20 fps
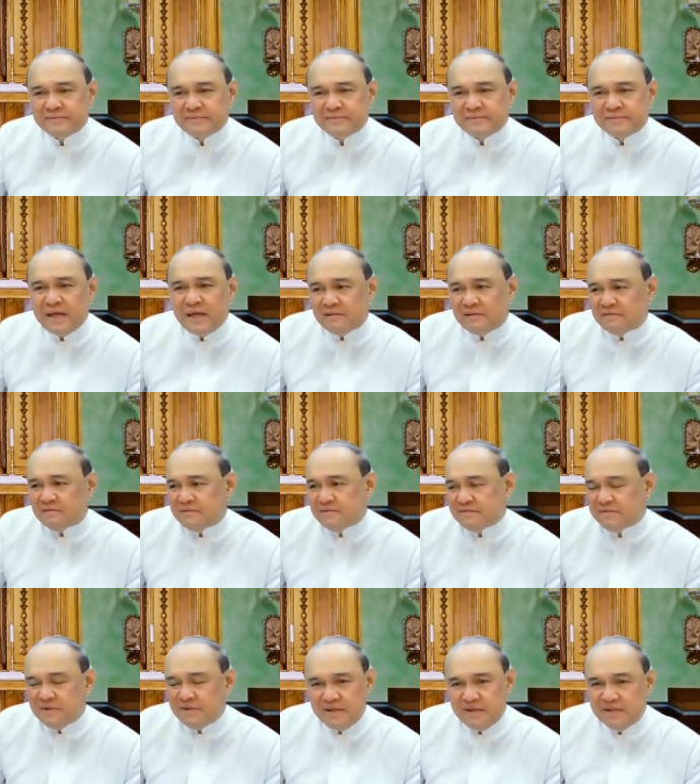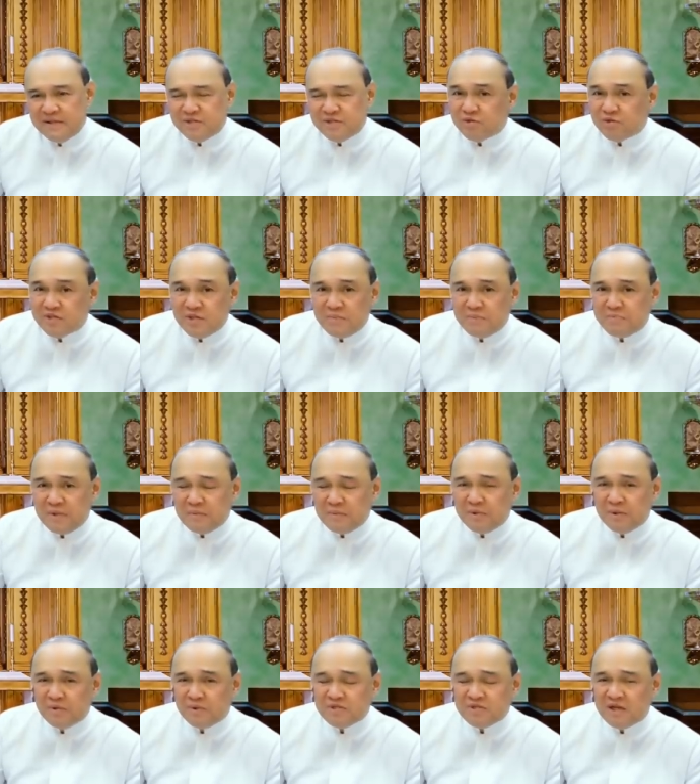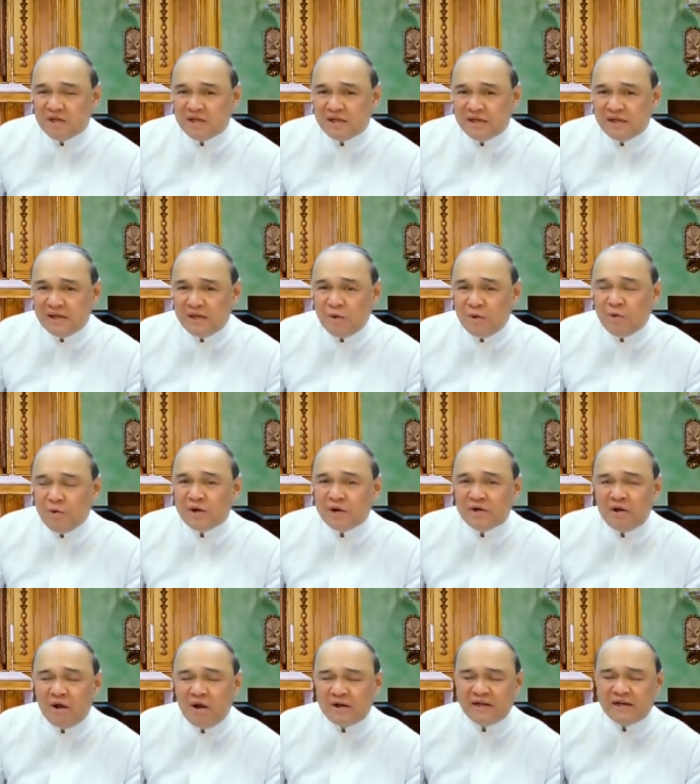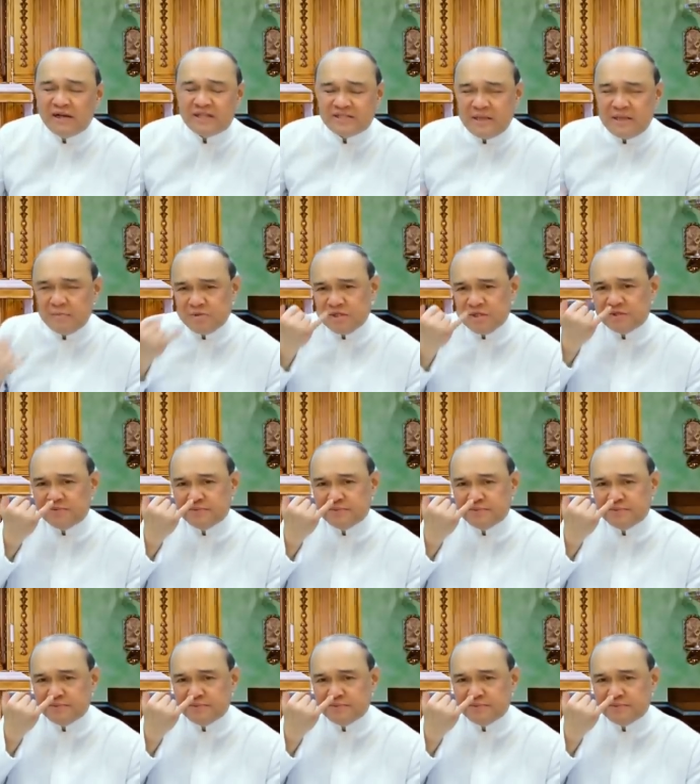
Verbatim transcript: And the chosen people was not a, were not an exception.